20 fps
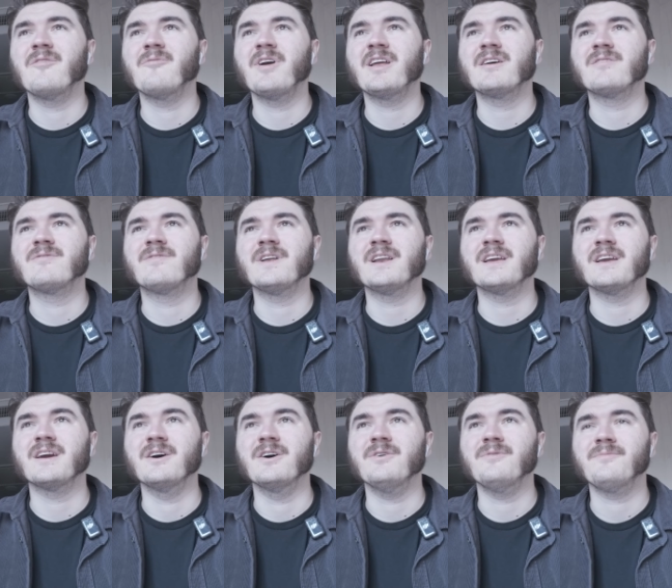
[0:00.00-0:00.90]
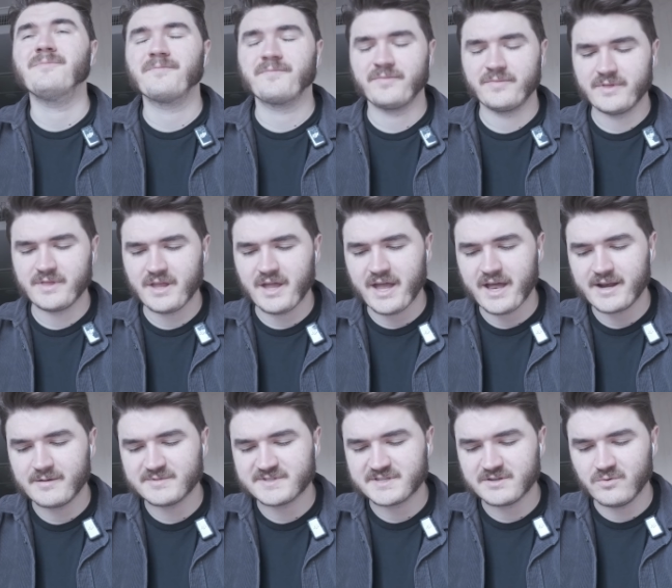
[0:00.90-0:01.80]
I made a video,
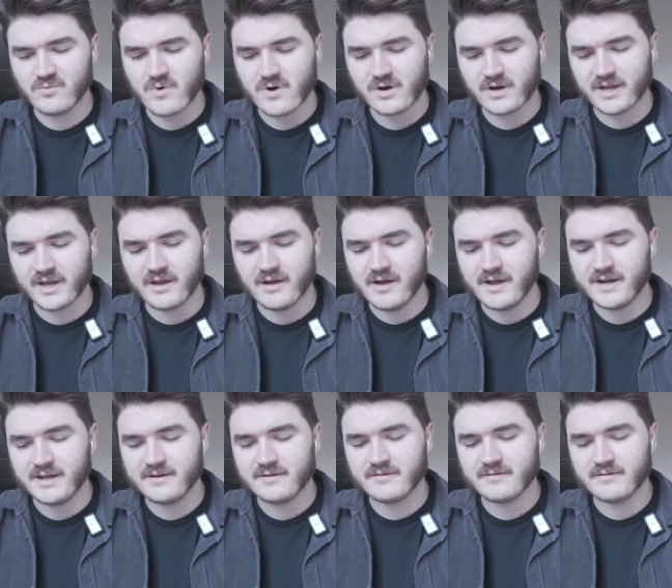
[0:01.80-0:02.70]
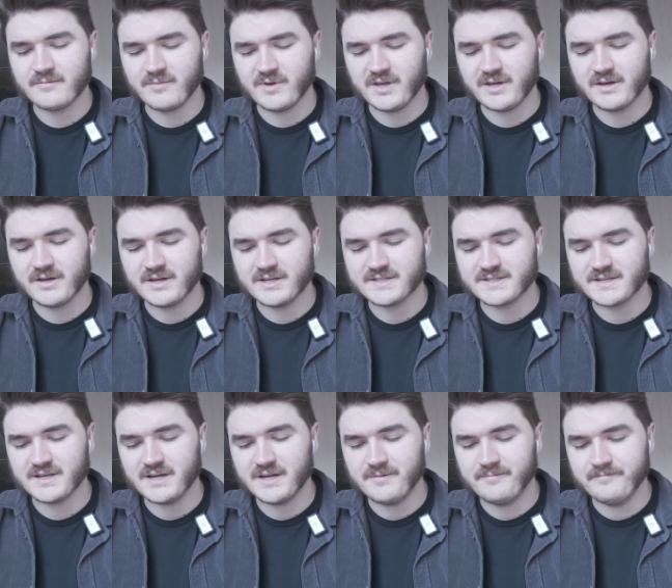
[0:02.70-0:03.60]
and I'm still working on it
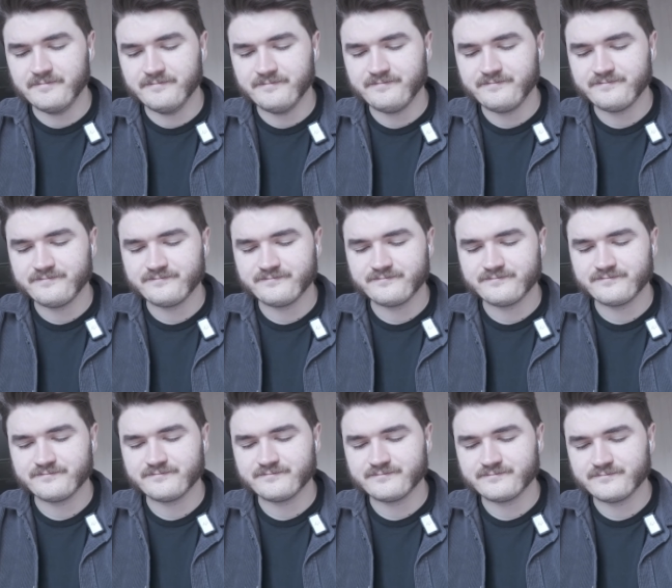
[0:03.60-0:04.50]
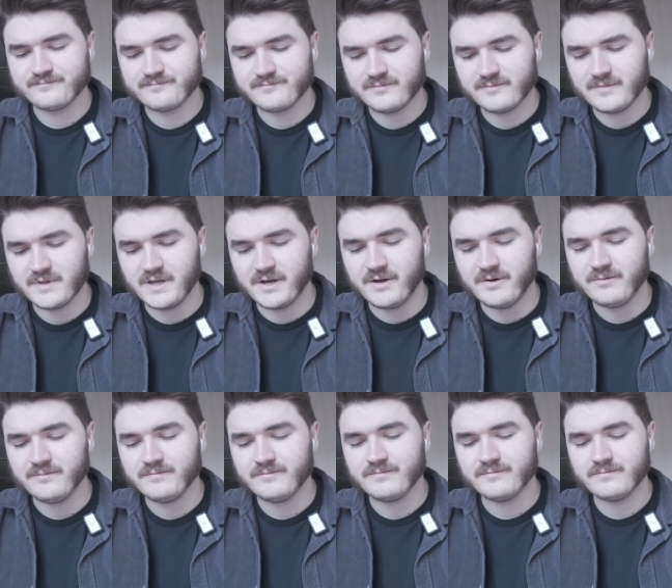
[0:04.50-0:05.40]
because, um, you
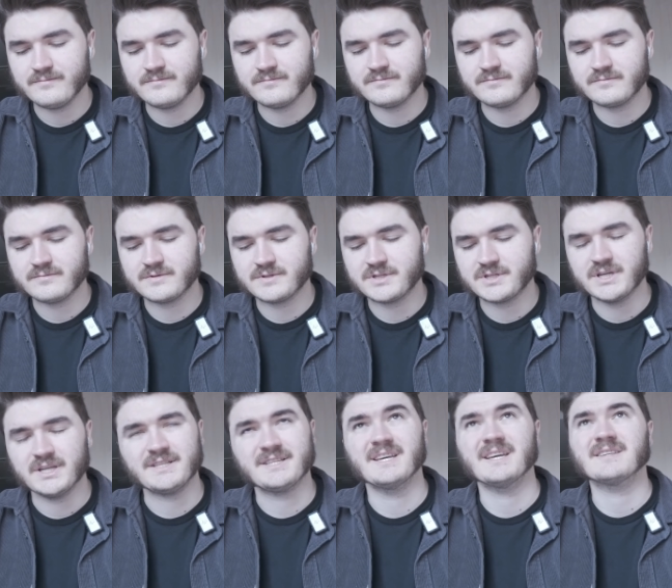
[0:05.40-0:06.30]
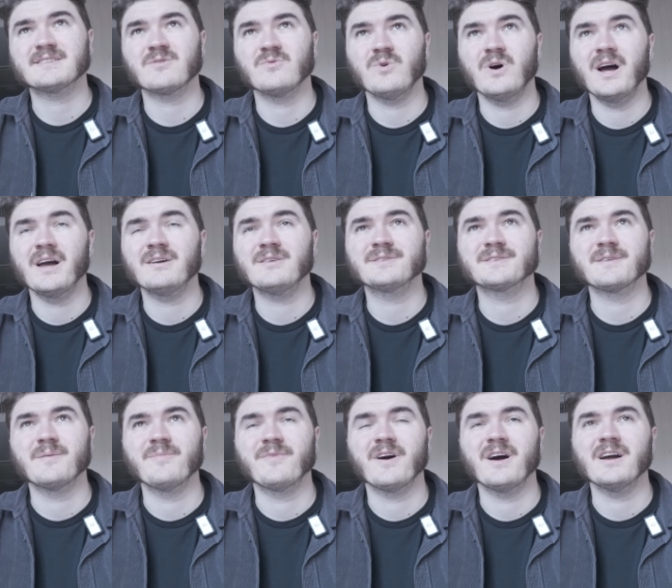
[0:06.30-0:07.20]
know, shit takes a while
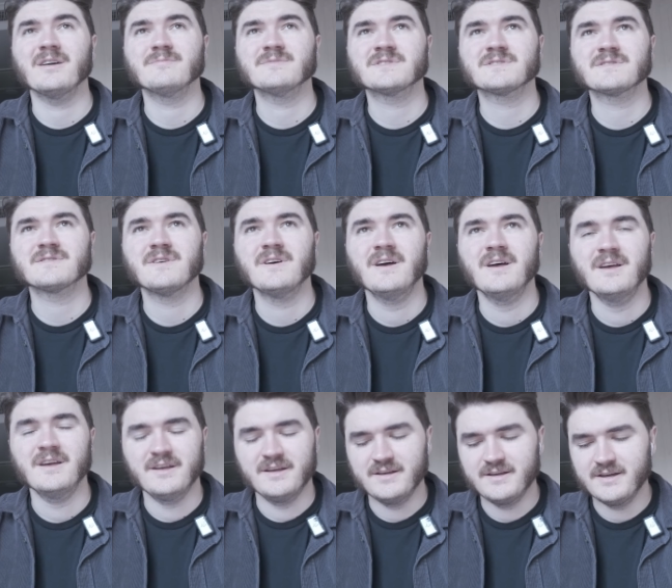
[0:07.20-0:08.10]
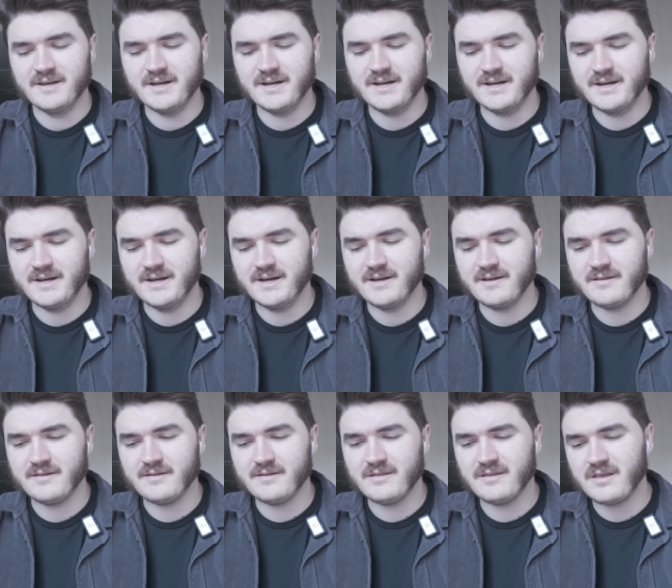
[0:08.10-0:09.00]
sometimes. Uh,
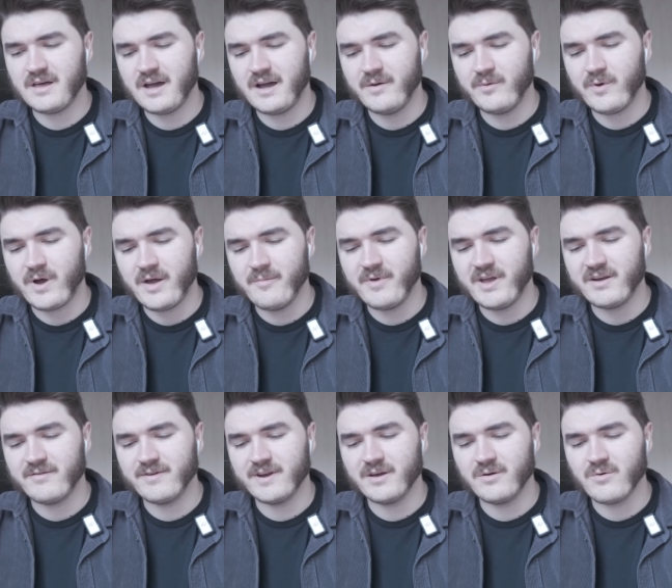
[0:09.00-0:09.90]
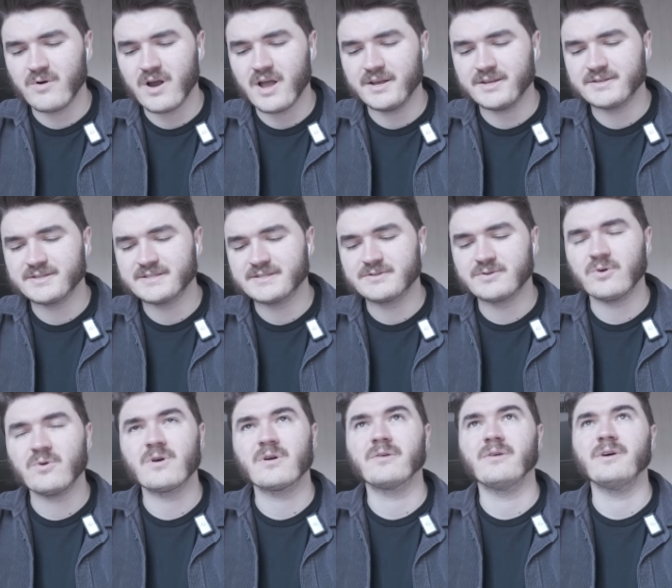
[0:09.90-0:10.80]
I, I made a video where I
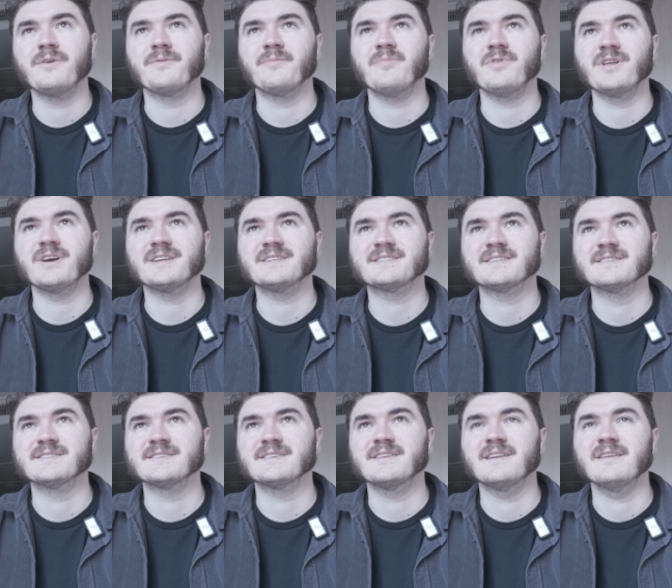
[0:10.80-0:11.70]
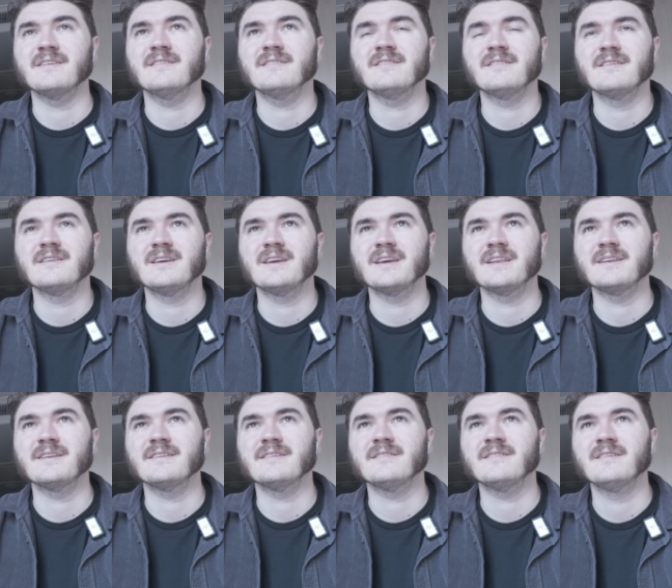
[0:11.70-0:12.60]
toured all the places in
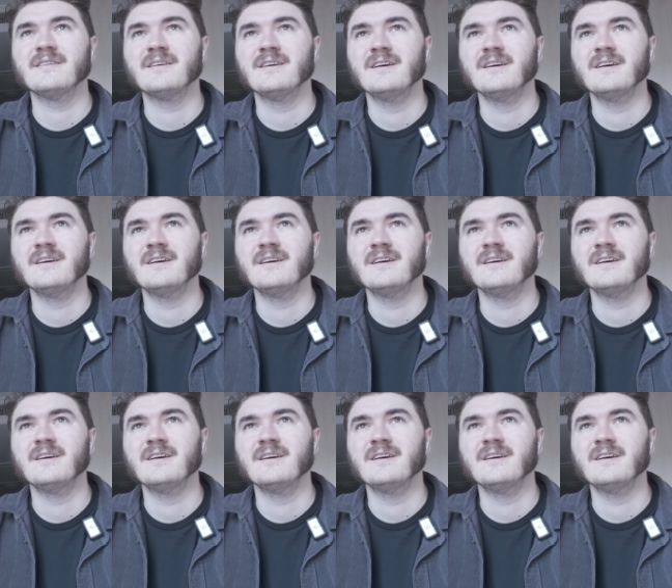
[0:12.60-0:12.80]
in